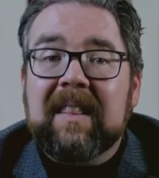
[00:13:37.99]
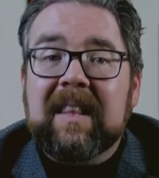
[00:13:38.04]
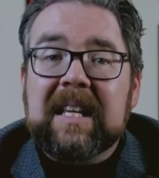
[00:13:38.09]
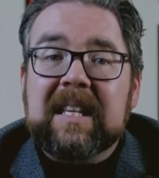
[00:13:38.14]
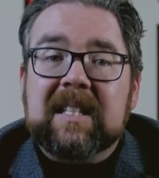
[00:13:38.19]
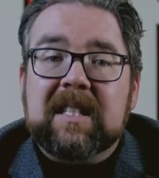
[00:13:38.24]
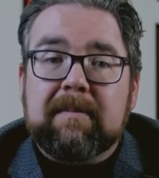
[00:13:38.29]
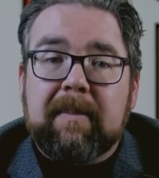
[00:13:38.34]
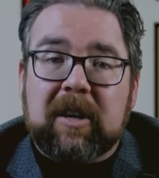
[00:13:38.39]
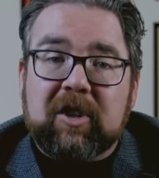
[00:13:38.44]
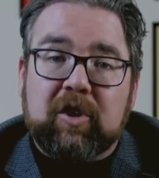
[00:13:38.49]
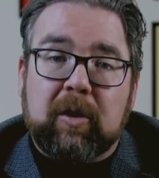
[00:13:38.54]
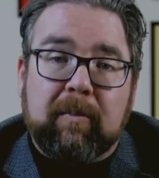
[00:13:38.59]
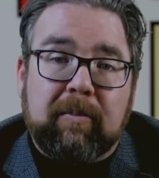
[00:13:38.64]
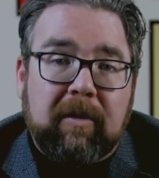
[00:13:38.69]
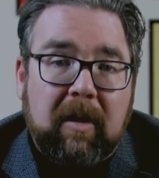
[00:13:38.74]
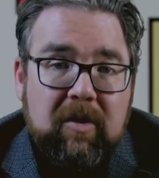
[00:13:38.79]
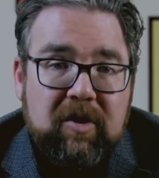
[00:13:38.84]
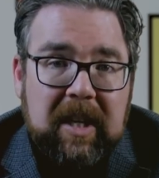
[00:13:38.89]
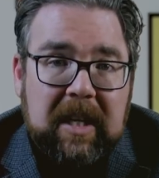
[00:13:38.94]
the Special
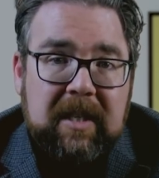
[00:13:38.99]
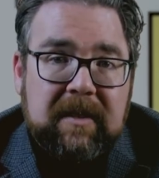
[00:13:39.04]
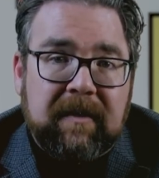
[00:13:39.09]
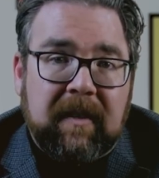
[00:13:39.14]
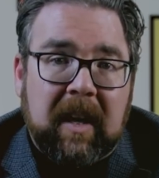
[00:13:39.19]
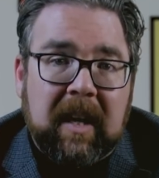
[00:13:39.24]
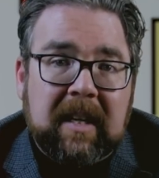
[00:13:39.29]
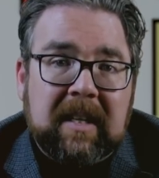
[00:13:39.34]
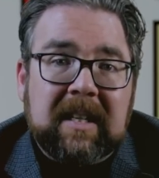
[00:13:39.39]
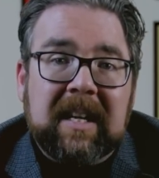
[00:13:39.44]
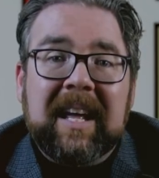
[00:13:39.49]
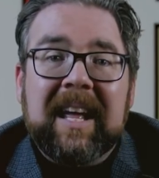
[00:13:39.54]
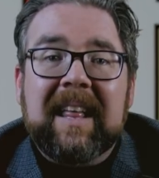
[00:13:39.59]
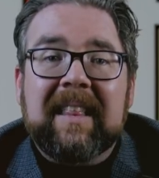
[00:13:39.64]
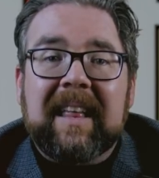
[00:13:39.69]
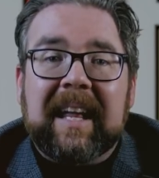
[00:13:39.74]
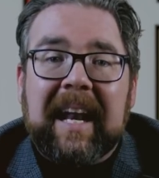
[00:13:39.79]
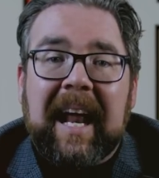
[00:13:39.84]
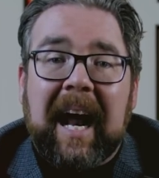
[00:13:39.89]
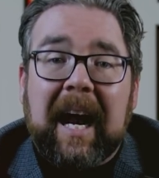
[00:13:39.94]
Projects Fund
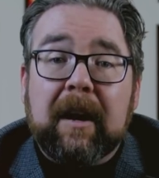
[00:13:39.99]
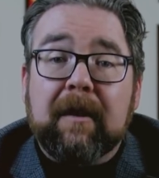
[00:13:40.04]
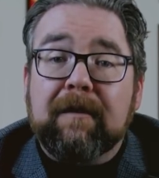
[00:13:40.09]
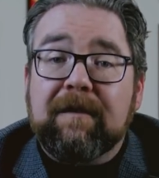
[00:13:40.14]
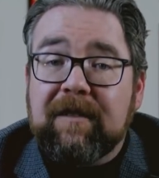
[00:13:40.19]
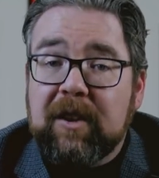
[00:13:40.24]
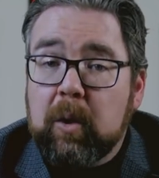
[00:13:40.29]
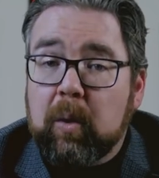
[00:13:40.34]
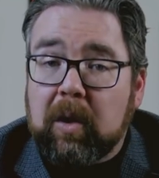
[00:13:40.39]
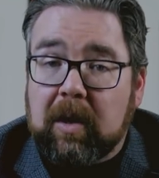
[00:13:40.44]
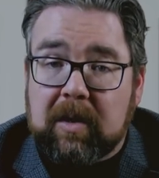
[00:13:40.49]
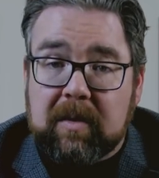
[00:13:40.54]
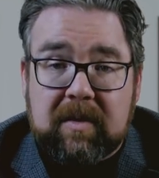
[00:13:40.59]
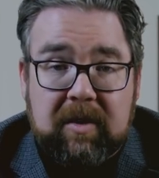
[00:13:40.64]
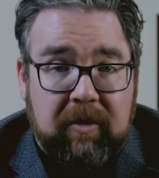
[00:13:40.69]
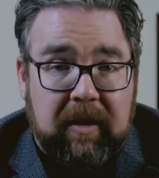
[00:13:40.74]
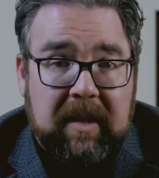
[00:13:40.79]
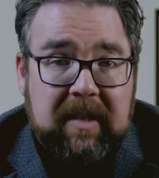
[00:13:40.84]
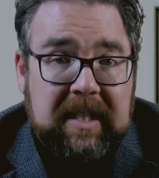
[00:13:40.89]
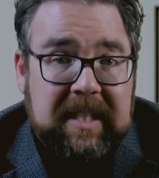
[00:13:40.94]
that had fewer
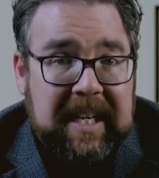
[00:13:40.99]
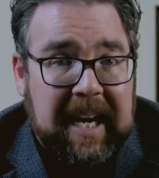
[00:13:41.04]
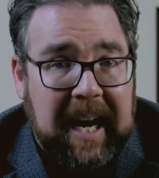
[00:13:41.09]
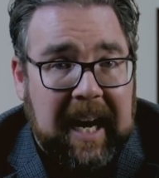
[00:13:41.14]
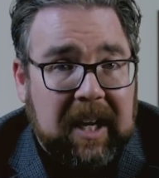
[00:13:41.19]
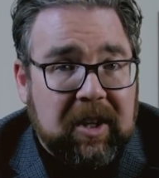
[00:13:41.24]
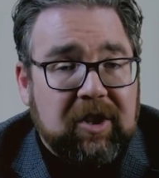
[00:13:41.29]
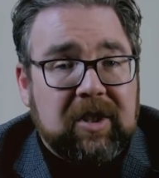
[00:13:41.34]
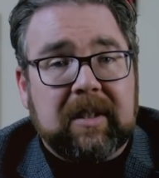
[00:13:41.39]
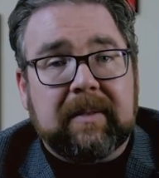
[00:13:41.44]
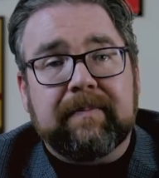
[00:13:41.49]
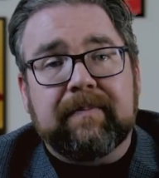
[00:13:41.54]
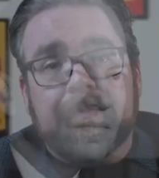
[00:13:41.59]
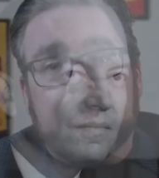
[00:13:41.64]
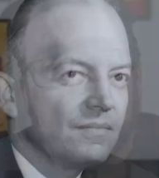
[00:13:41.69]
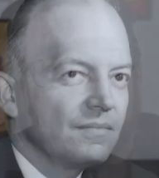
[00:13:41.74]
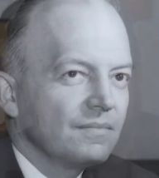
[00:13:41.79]
strings attached.